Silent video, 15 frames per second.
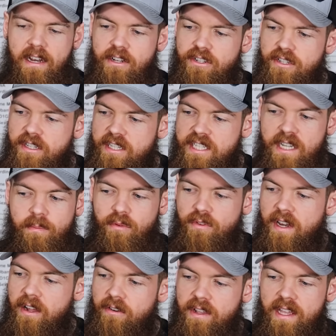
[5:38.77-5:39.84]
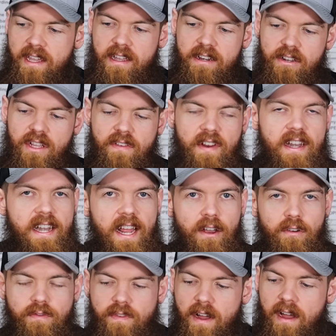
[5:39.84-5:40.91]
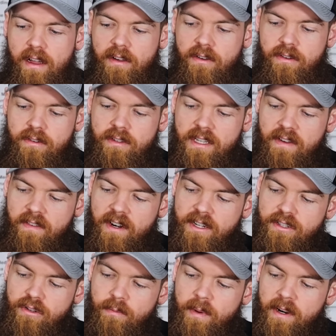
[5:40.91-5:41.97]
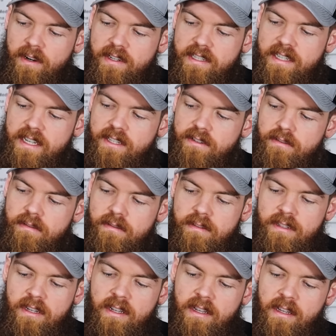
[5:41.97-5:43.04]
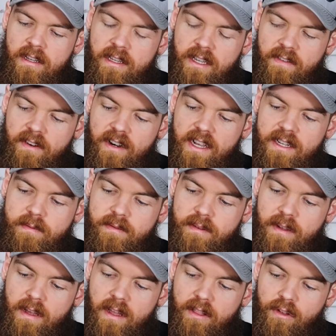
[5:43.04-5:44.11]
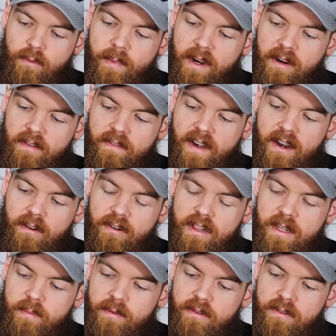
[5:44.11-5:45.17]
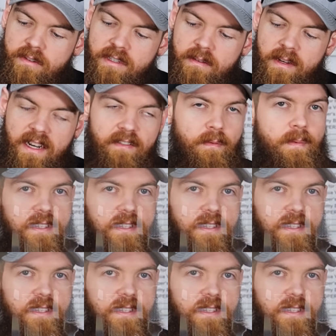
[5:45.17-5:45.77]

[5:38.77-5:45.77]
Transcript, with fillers: and it's just a simple nail kit. You have a nail file, you have a nice little pair of scissors, you have a nice uh, little pair of nail clippers, and you